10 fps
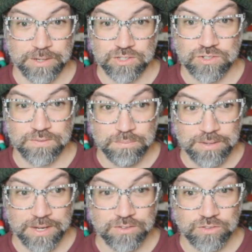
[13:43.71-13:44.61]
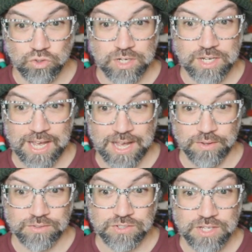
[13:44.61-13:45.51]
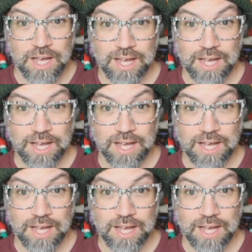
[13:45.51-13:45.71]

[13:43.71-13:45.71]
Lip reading: picture of the Bear's treehouse.